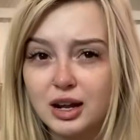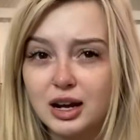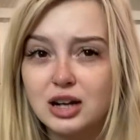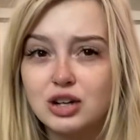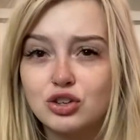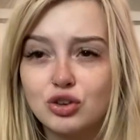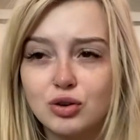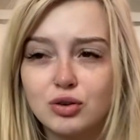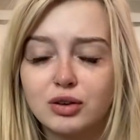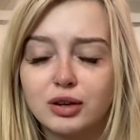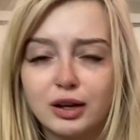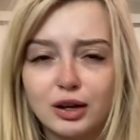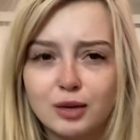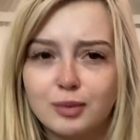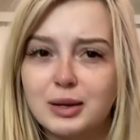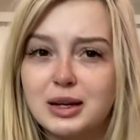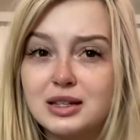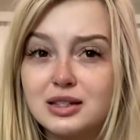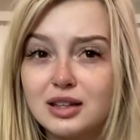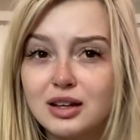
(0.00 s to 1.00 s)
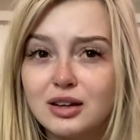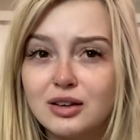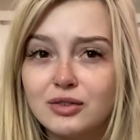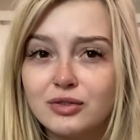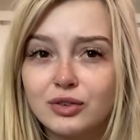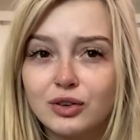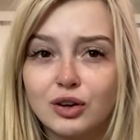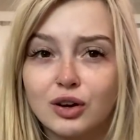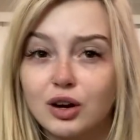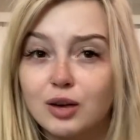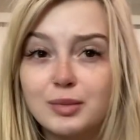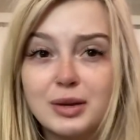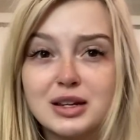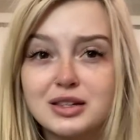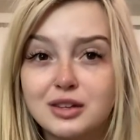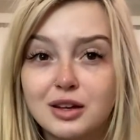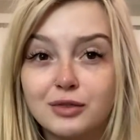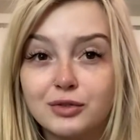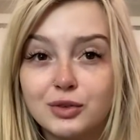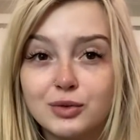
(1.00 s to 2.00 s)
that I don't kill myself or hurt
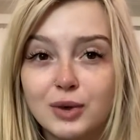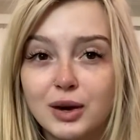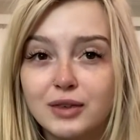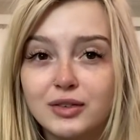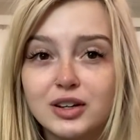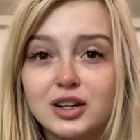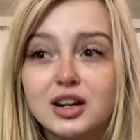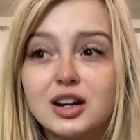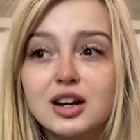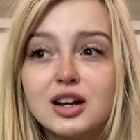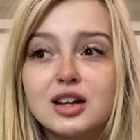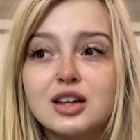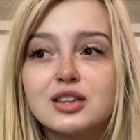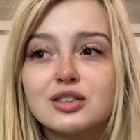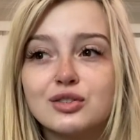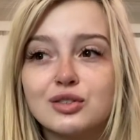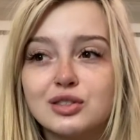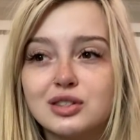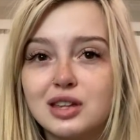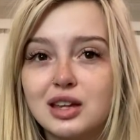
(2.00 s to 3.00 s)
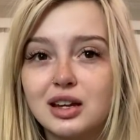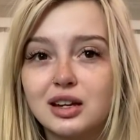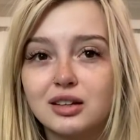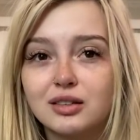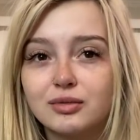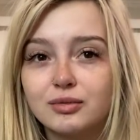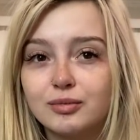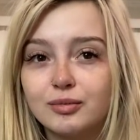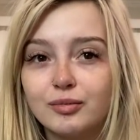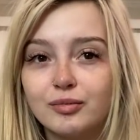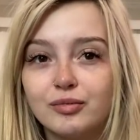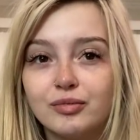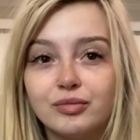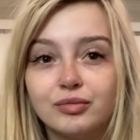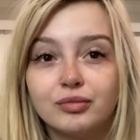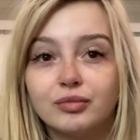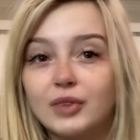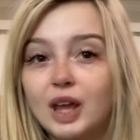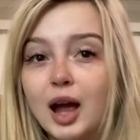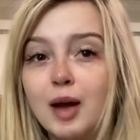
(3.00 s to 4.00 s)
myself or whatever. So it's like,
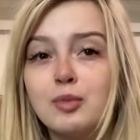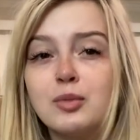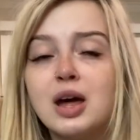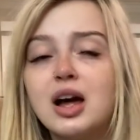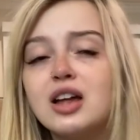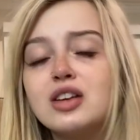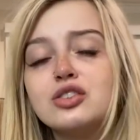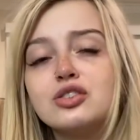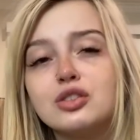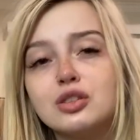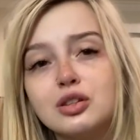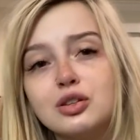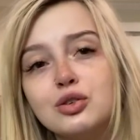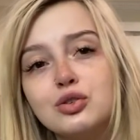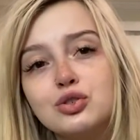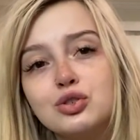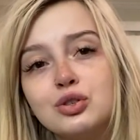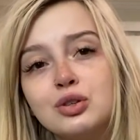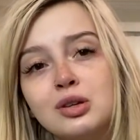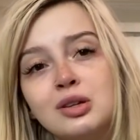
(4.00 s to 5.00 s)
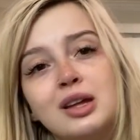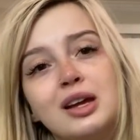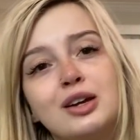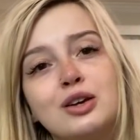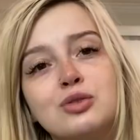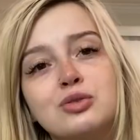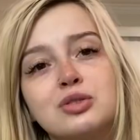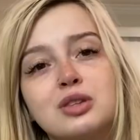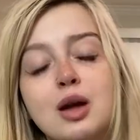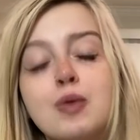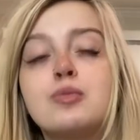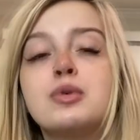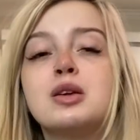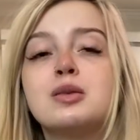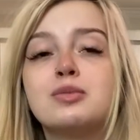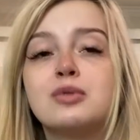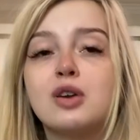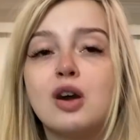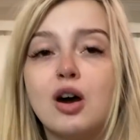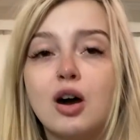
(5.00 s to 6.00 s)
I'm not delusional. I know some
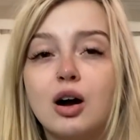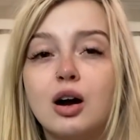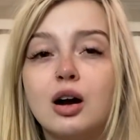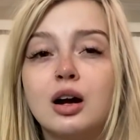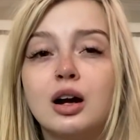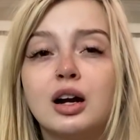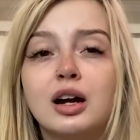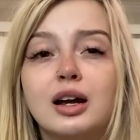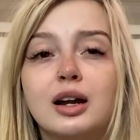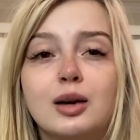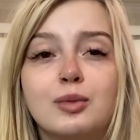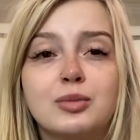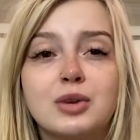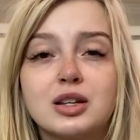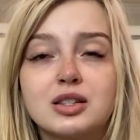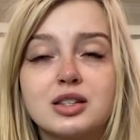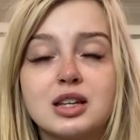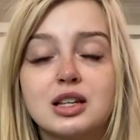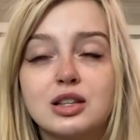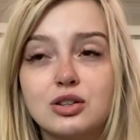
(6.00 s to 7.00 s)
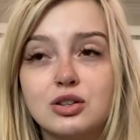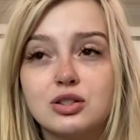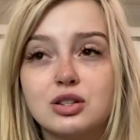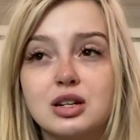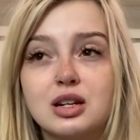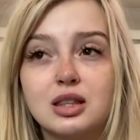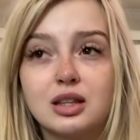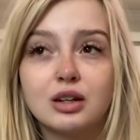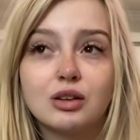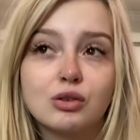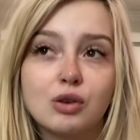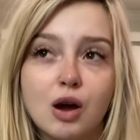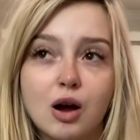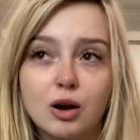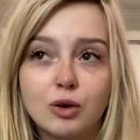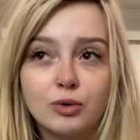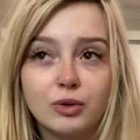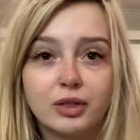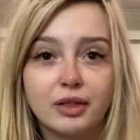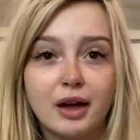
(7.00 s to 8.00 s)
people are, and I'm not saying there's anything
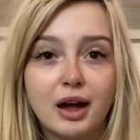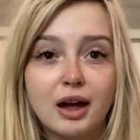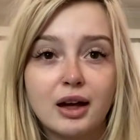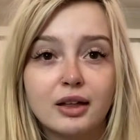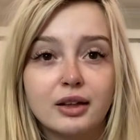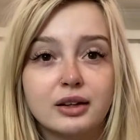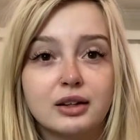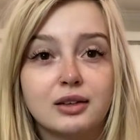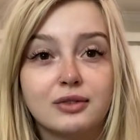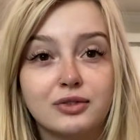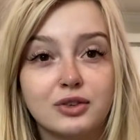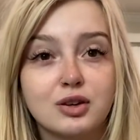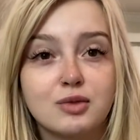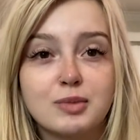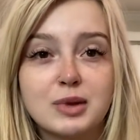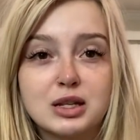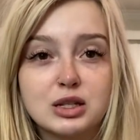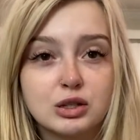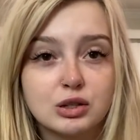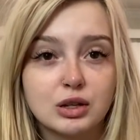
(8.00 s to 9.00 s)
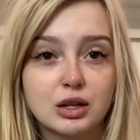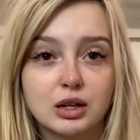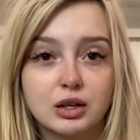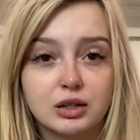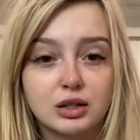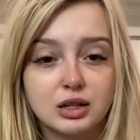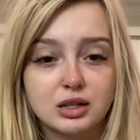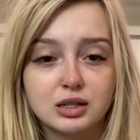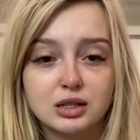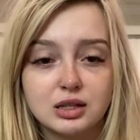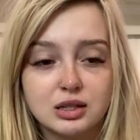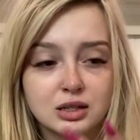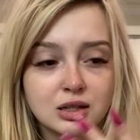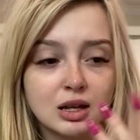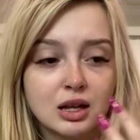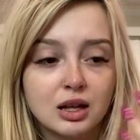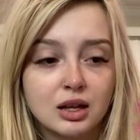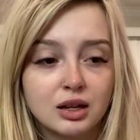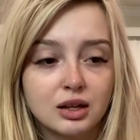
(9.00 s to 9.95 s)
wrong with that. Like, if your mental illness is,